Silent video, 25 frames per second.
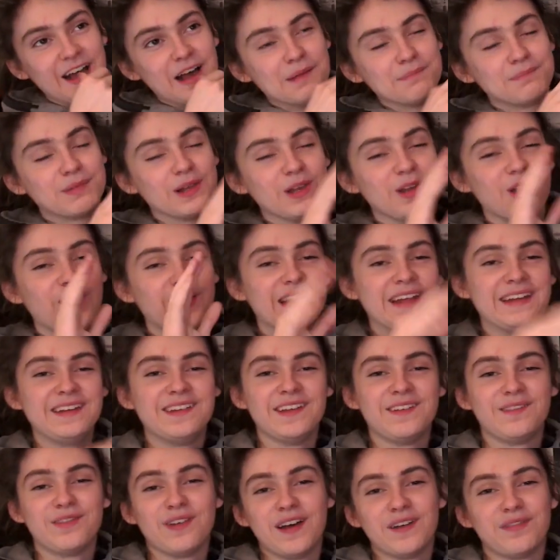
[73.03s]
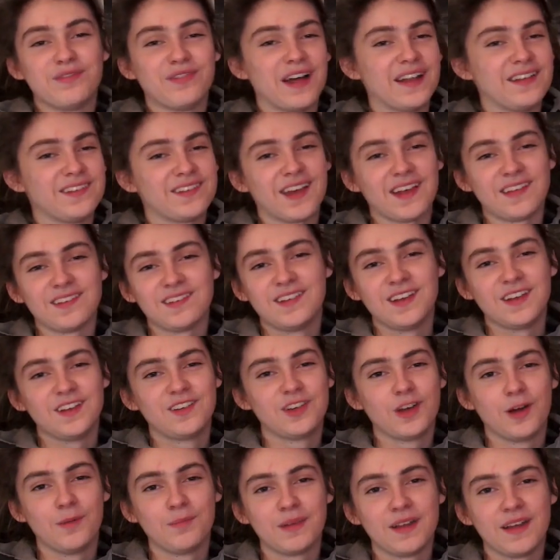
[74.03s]
but Lolly did a fantastic
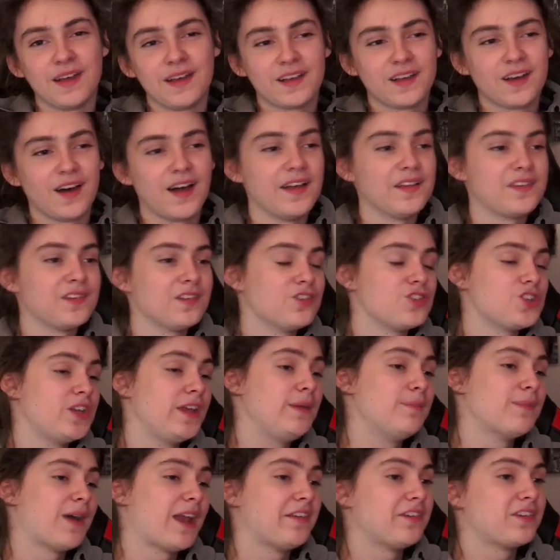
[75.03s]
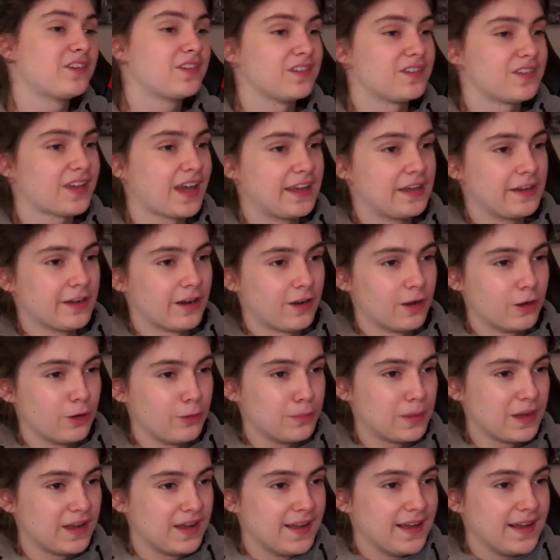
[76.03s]
job there, guys, and she managed to take
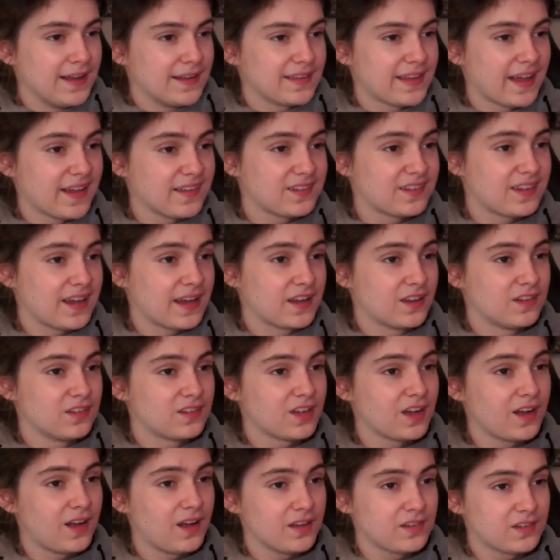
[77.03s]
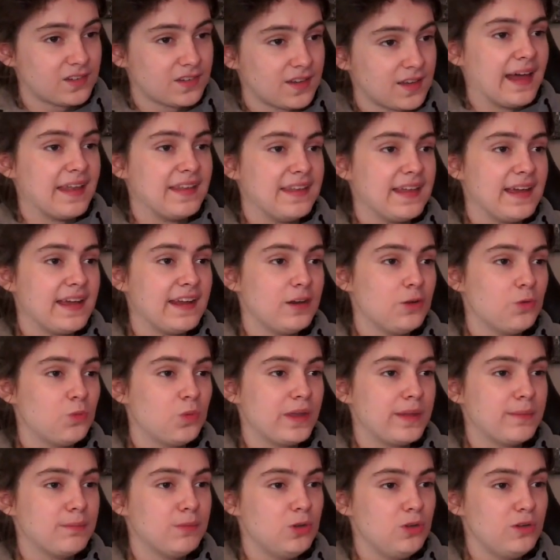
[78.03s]
home that second task. And then
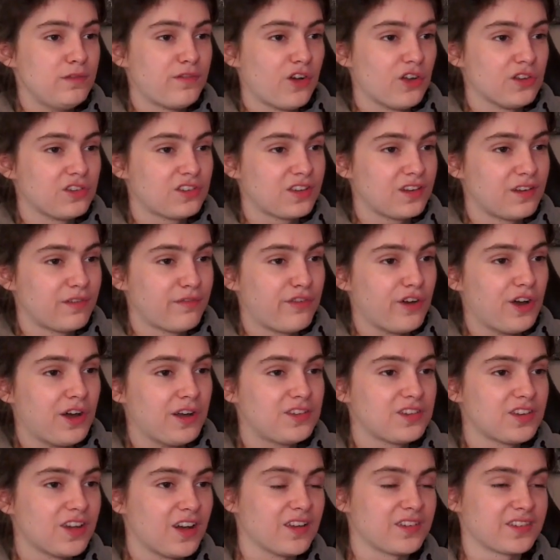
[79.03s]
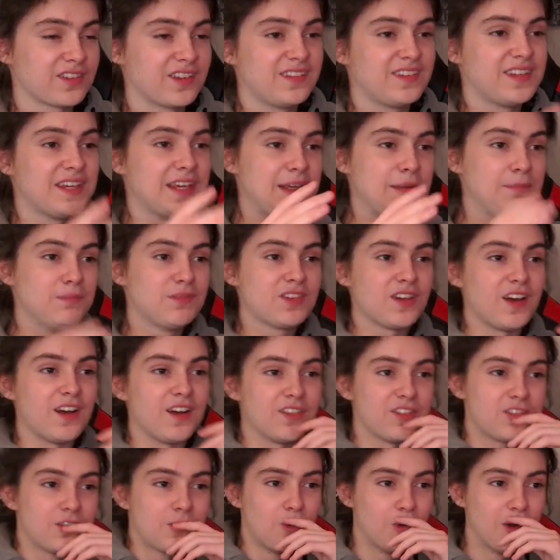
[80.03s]
we move on to the third task, a team
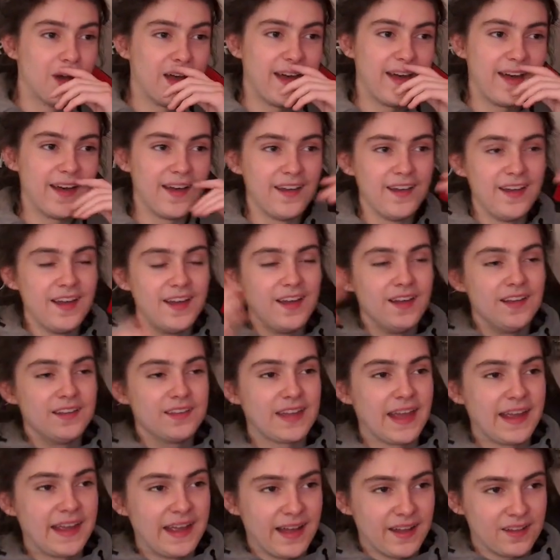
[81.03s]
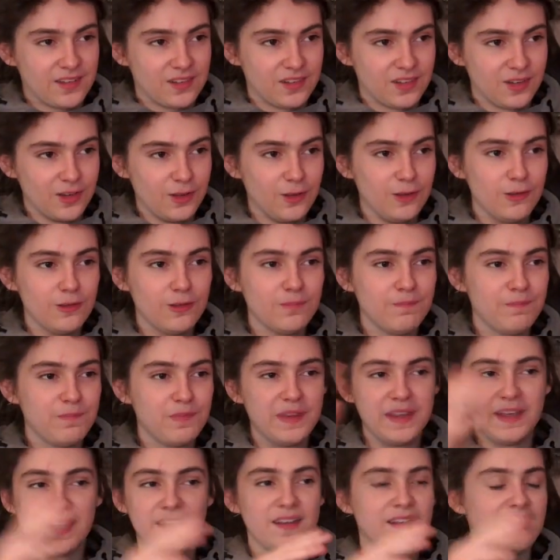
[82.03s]
task, where they had to,
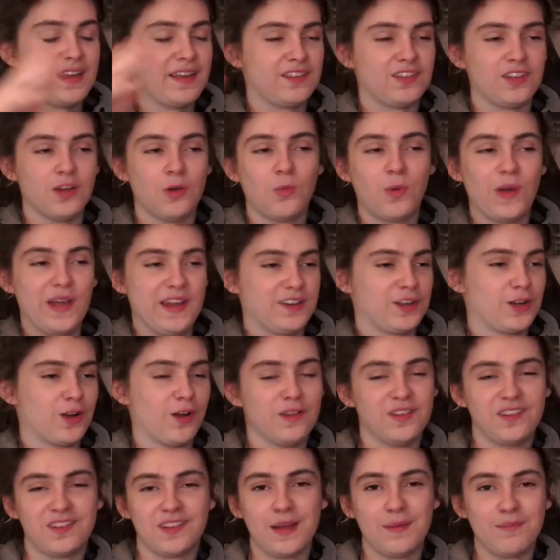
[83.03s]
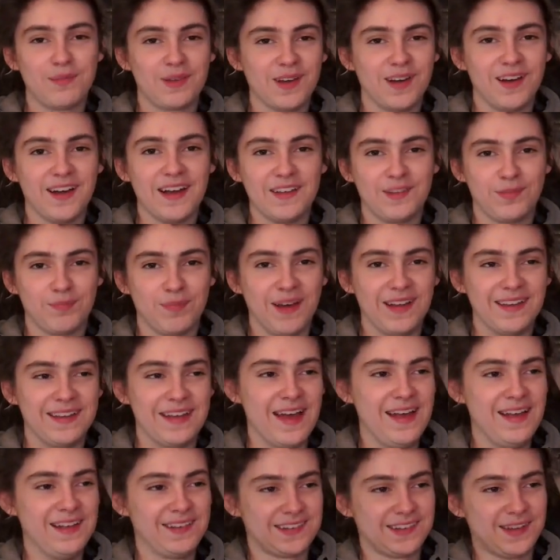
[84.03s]
it's a weird concept, guys, but
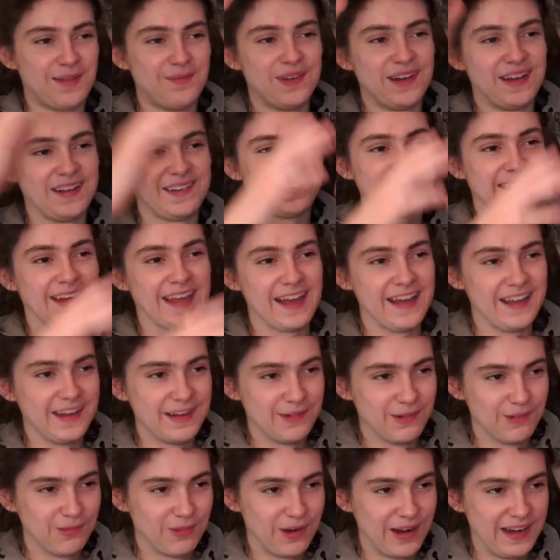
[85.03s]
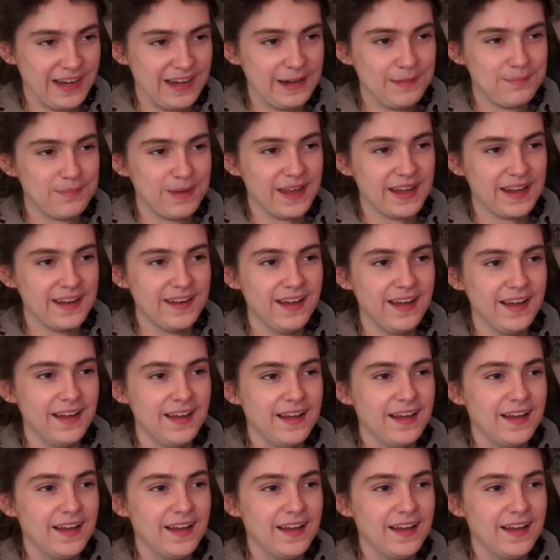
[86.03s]
someone had to get in a wheelie bin.